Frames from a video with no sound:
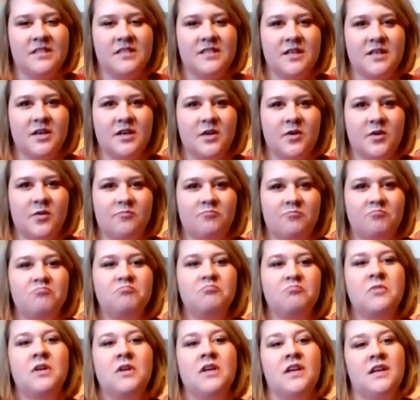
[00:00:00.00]
So
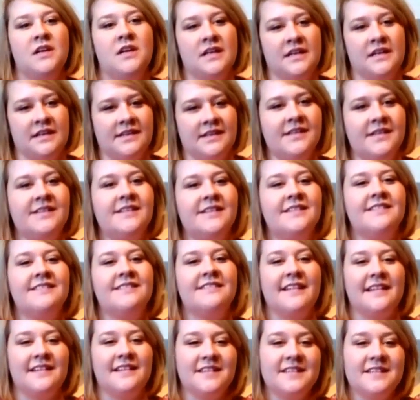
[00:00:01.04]

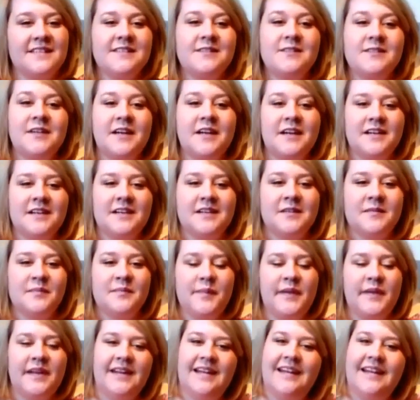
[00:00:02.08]
that's
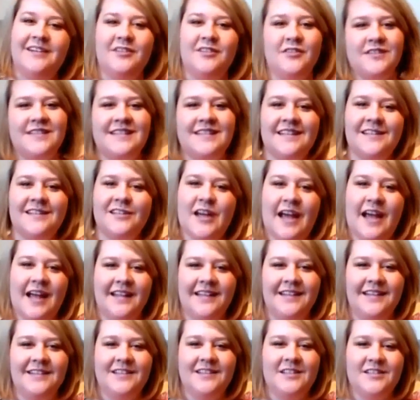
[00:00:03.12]
been an interesting
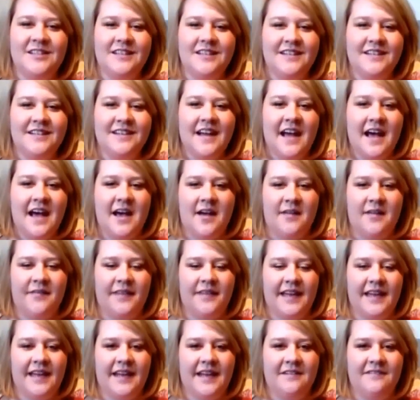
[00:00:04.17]
challenge.
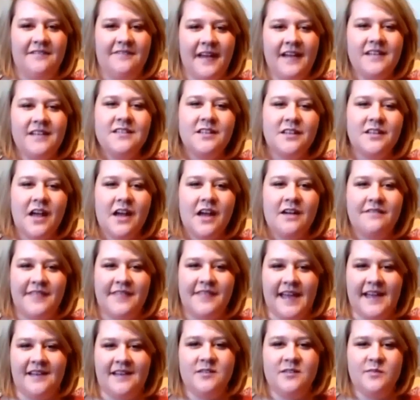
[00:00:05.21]
It affects a lot of
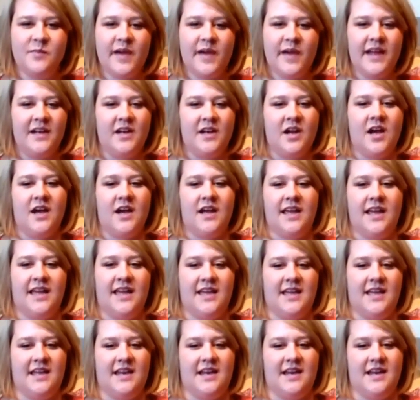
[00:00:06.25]
things, but not
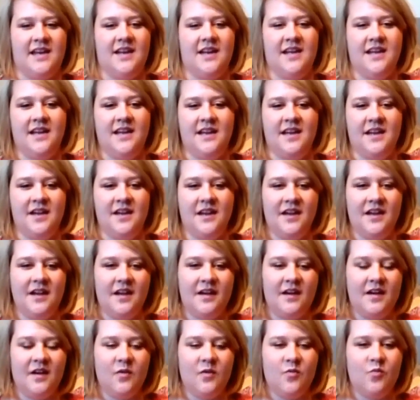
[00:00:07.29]
in
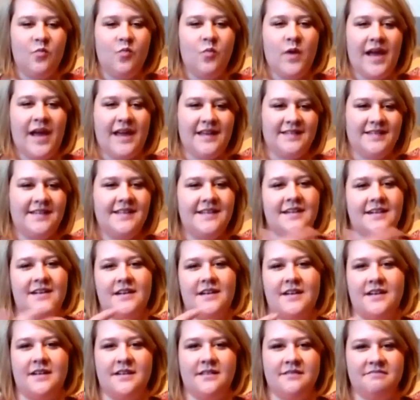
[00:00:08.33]
ways that
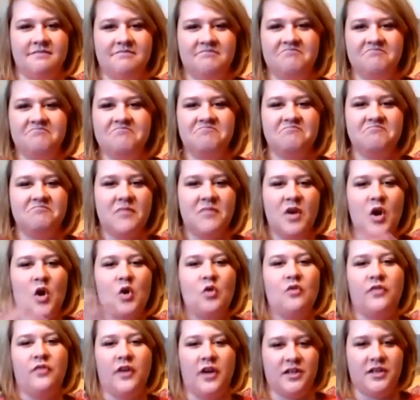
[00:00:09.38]
are
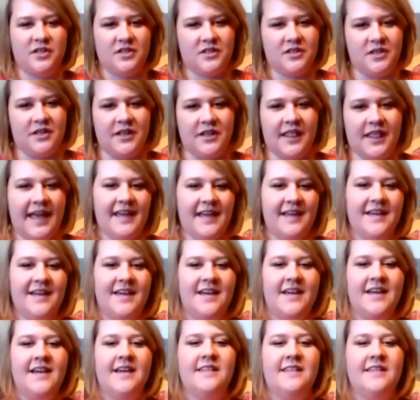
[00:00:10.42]
overt or like
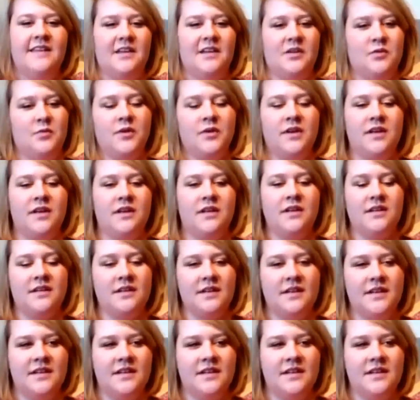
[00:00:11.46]
that you would